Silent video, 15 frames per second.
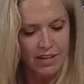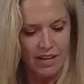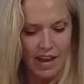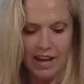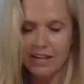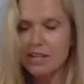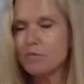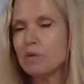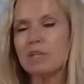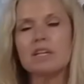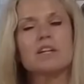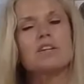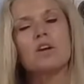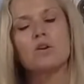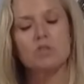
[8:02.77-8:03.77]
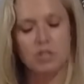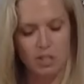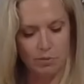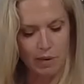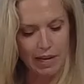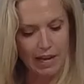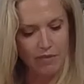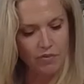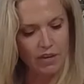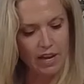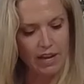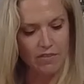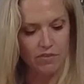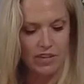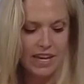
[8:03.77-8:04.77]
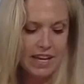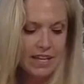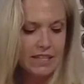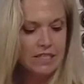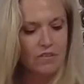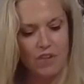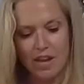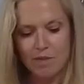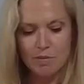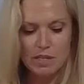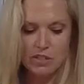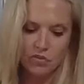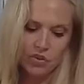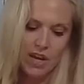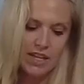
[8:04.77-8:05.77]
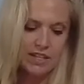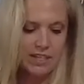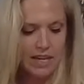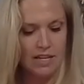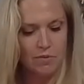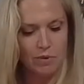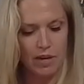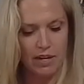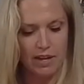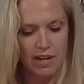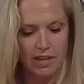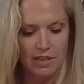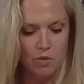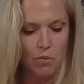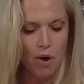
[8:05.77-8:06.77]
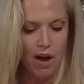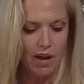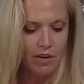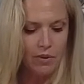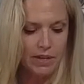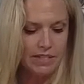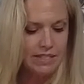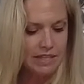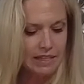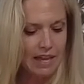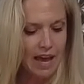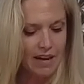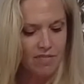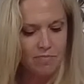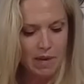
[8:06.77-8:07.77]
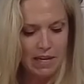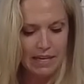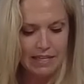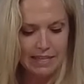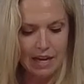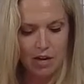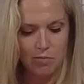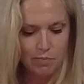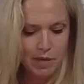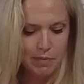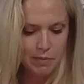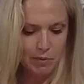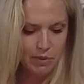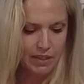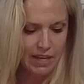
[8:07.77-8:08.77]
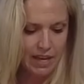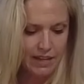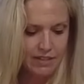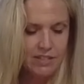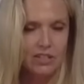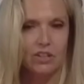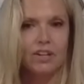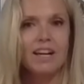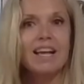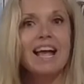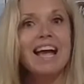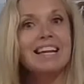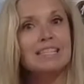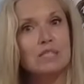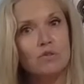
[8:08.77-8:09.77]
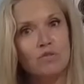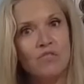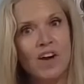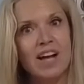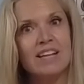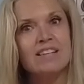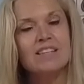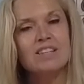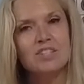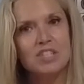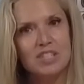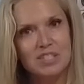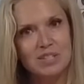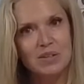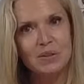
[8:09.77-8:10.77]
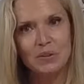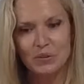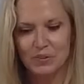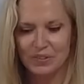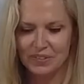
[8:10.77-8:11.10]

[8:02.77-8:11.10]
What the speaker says: Anyone can go to the Relay for Life. Kids, families, friends, anyone. The walk raises a lot of money to help people with cancer, and it's fun to do.